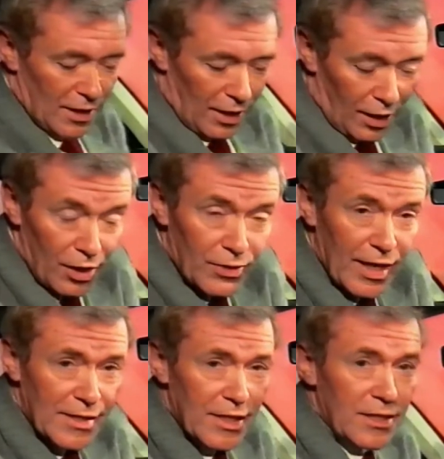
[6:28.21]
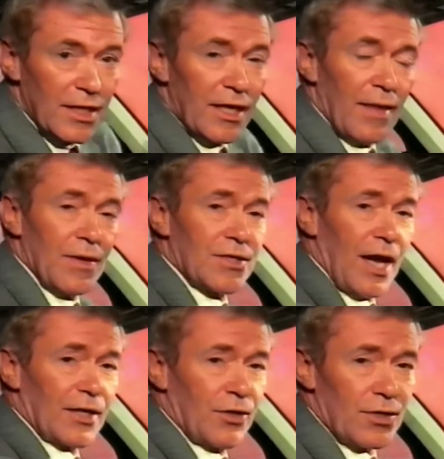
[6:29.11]
are located in the
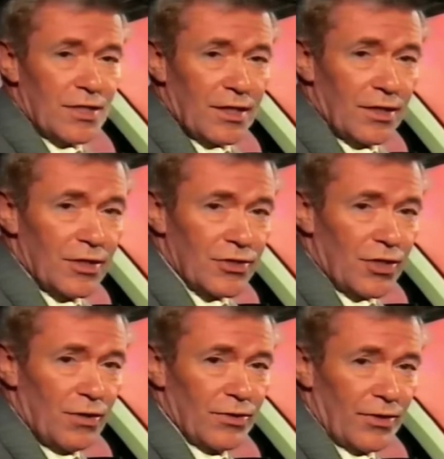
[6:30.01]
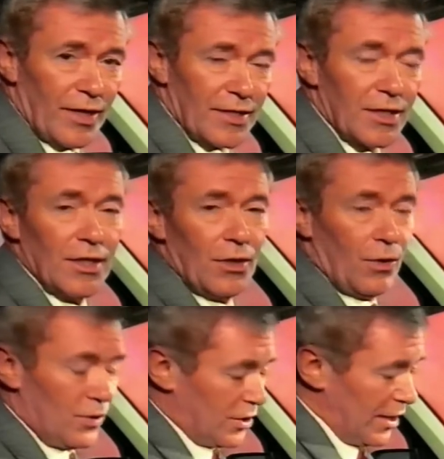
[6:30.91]
Diagnostic and Control Unit,
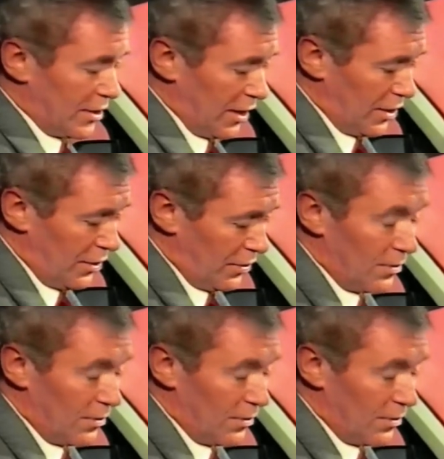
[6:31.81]
or DCU,